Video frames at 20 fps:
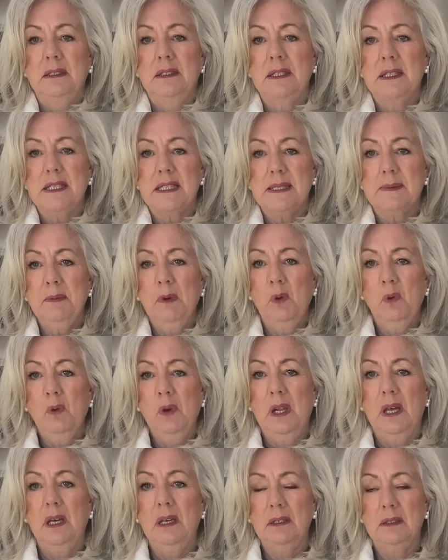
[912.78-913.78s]

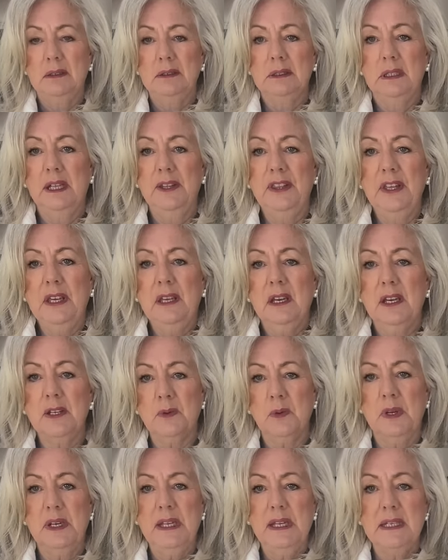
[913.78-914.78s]
smaller. I think I'd
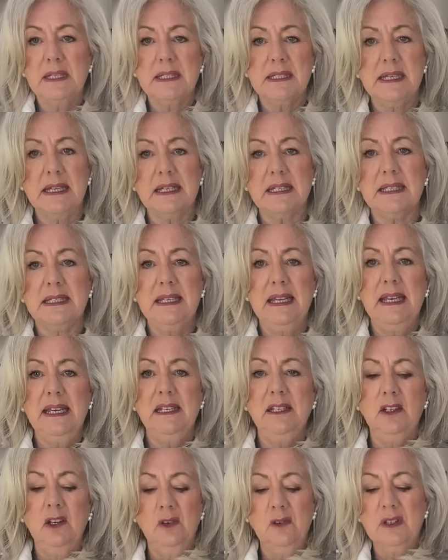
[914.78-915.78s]
want it in a
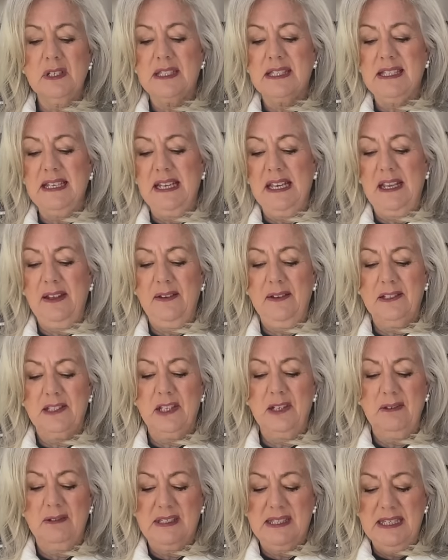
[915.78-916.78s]
16. Long sleeve,
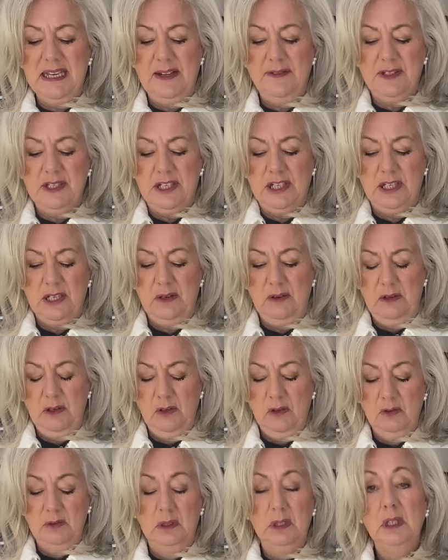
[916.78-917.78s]
two, sleeves are too
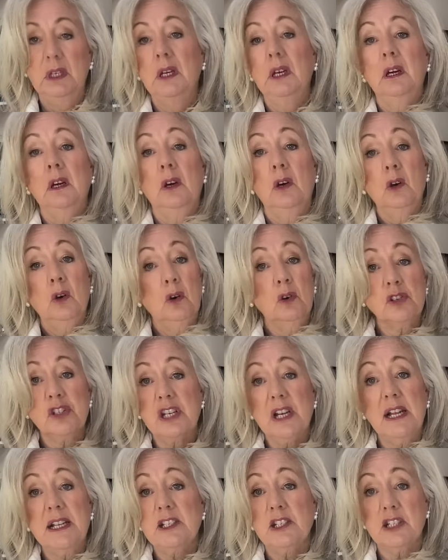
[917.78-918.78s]
long. Or
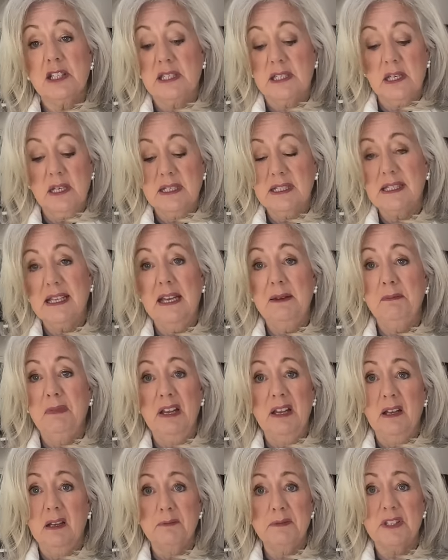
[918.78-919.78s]
should I just start saying my
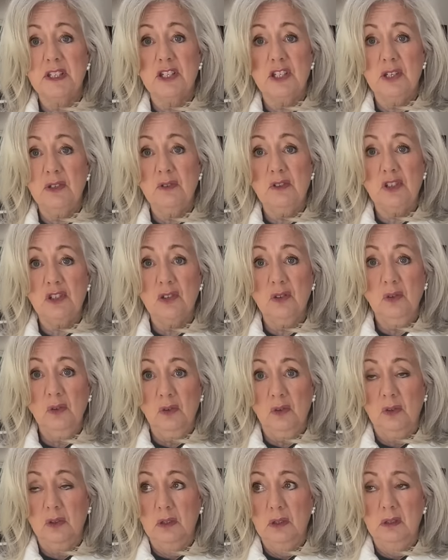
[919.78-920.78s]
arms are too
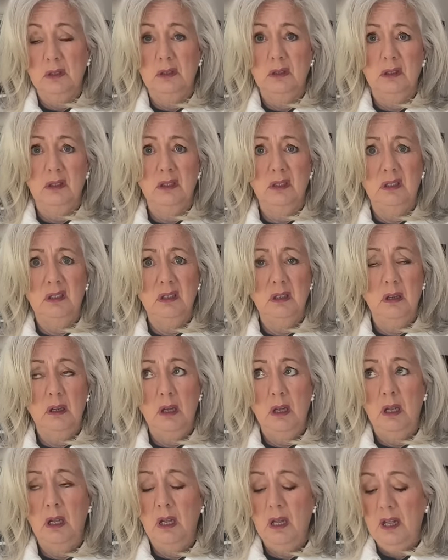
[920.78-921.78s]
short?
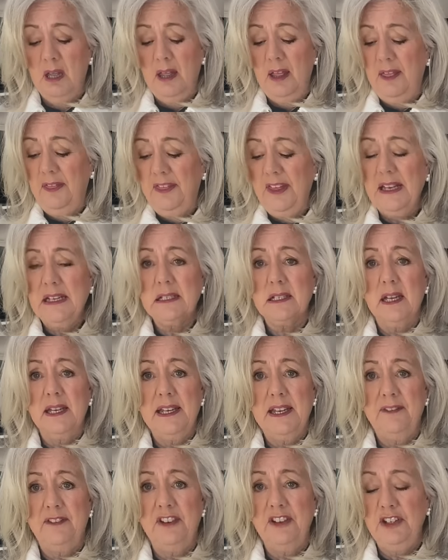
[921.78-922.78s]
Things I
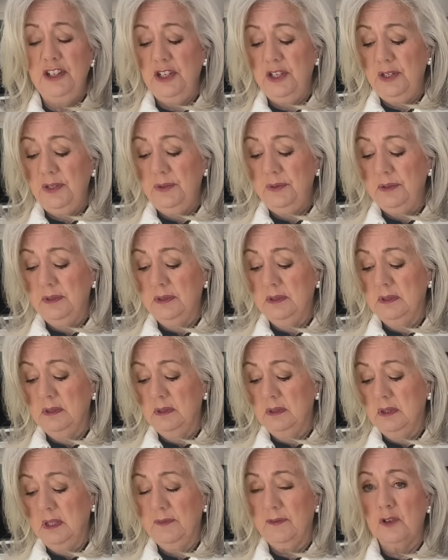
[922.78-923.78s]
never knew.
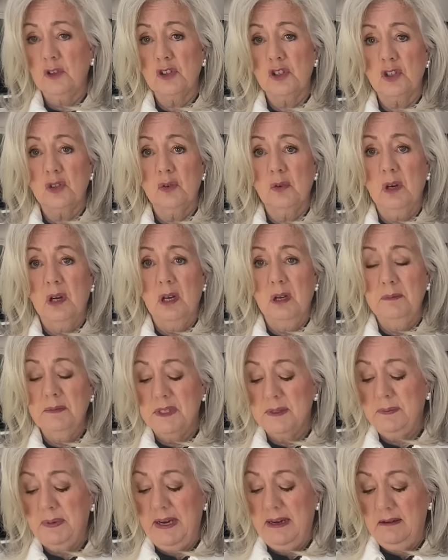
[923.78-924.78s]
I've got short arms
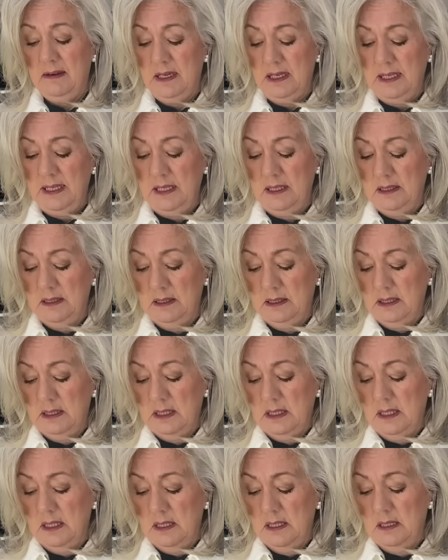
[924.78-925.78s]
apparently.
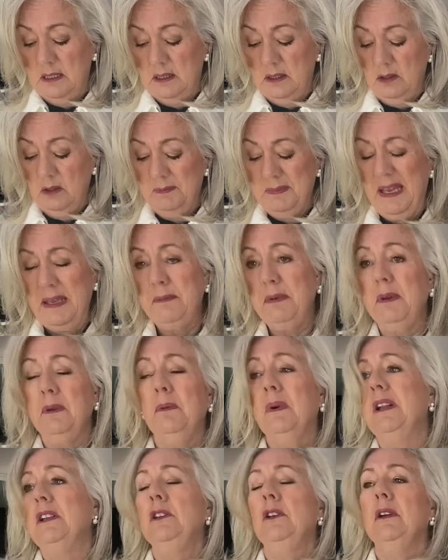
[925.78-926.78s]
Or maybe
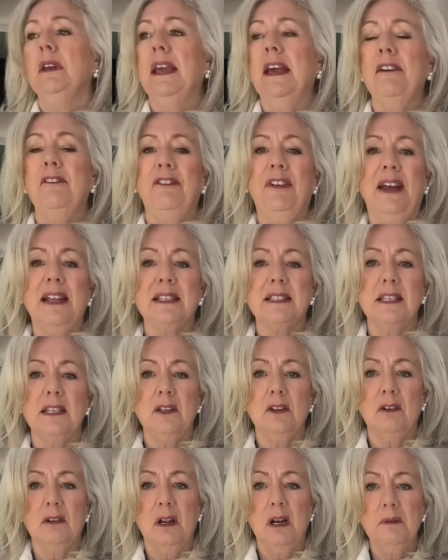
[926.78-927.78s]
when you get fatter,
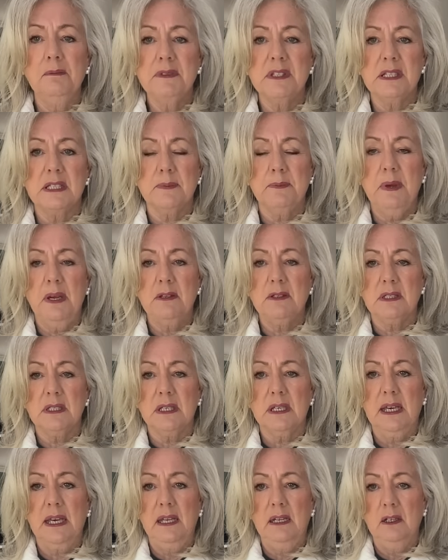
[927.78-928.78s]
your arms are supposed
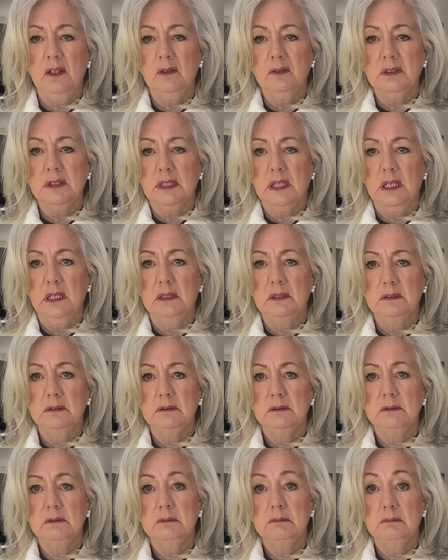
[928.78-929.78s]
to get longer
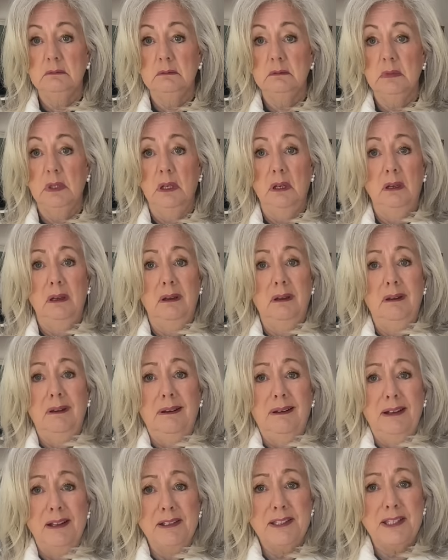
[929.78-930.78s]

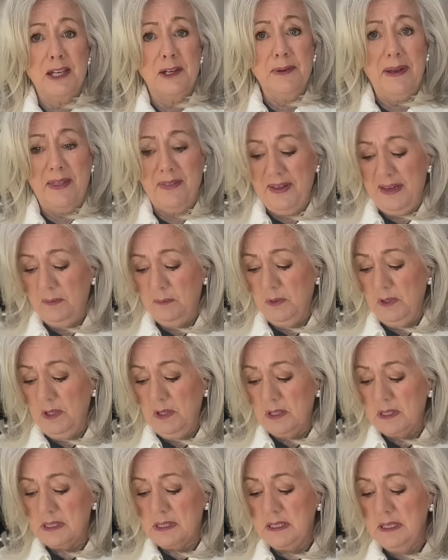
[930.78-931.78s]
don't know how that
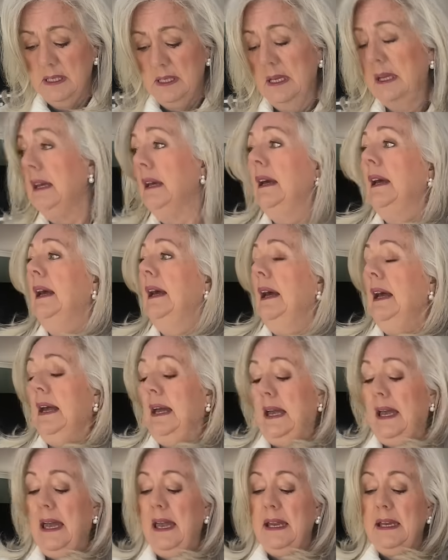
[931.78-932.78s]
works.
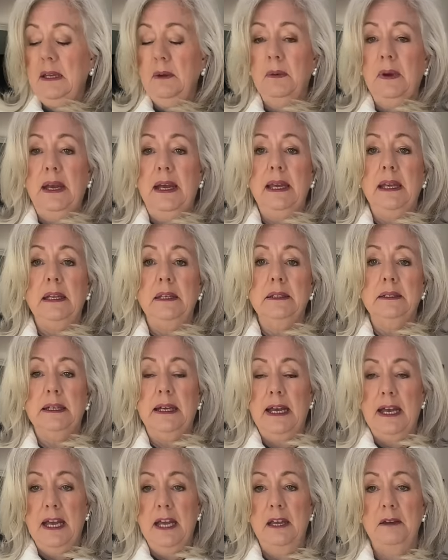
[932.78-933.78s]
anyway,
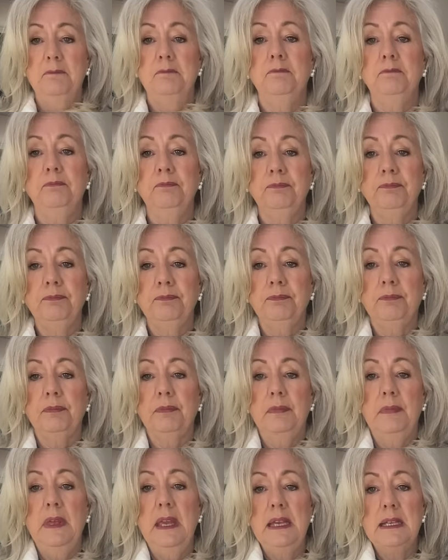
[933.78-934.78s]
um,
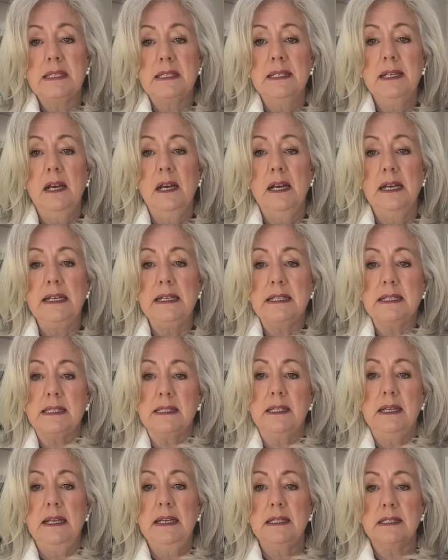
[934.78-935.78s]
it's
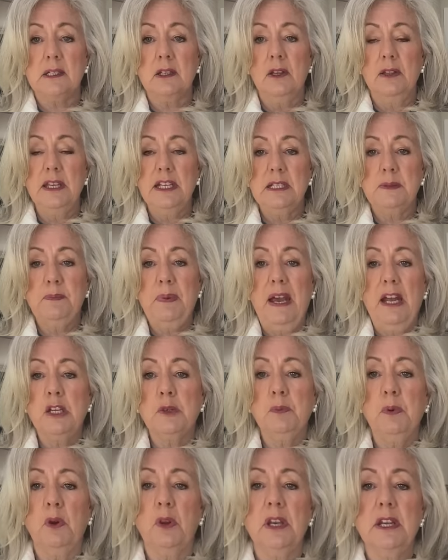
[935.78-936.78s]
nice. It's got these
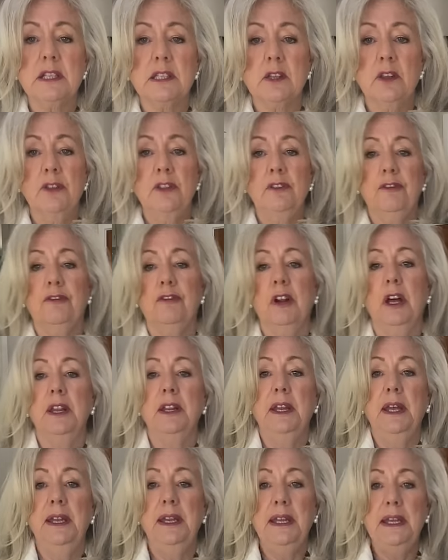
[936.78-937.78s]
patch pockets on the
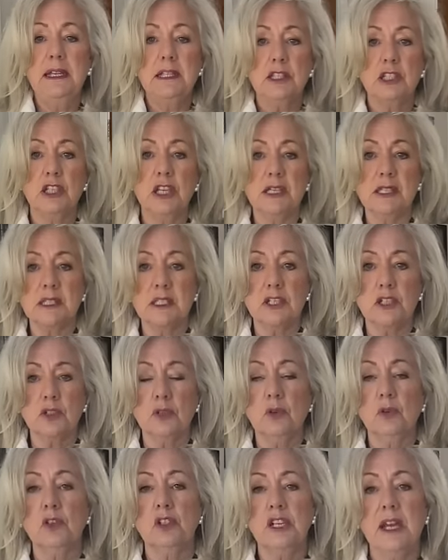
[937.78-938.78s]
front and it is just a
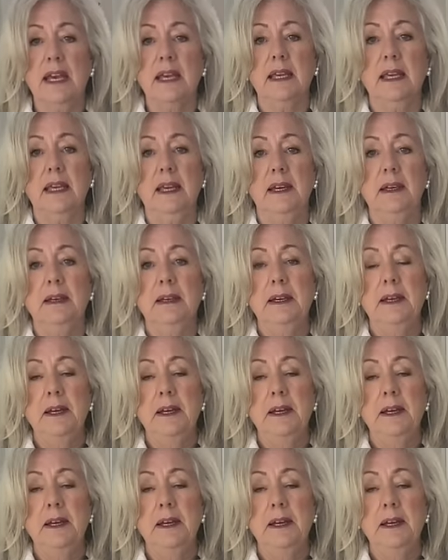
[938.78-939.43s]
short jacket.